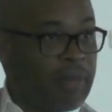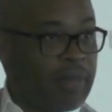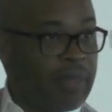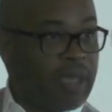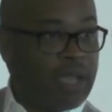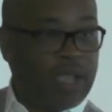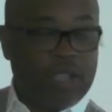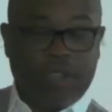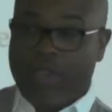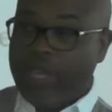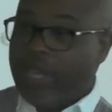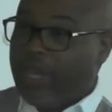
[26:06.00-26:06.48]

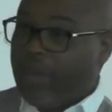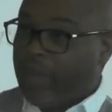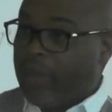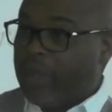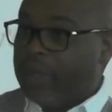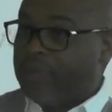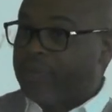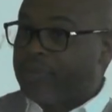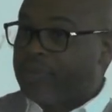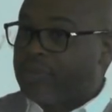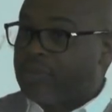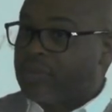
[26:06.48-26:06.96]
Are you hearing
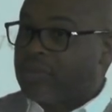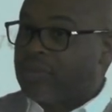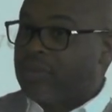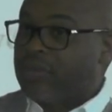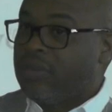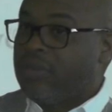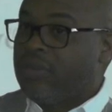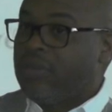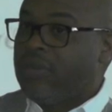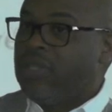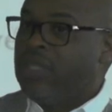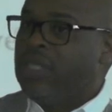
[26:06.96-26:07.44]
me?
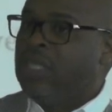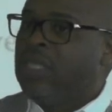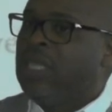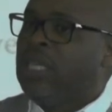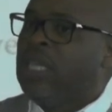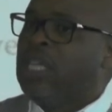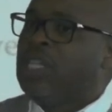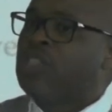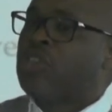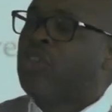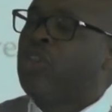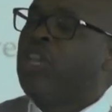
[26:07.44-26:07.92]

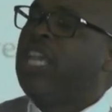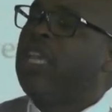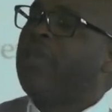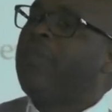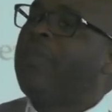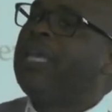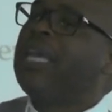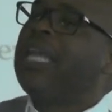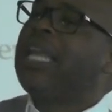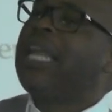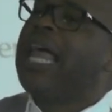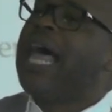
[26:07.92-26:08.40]
So it
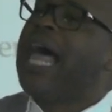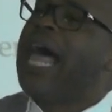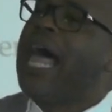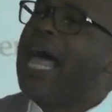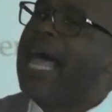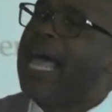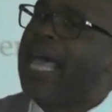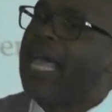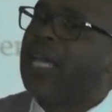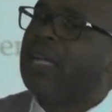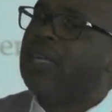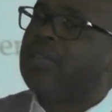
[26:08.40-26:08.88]
could be a
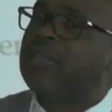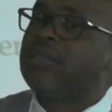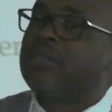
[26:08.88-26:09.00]
lie,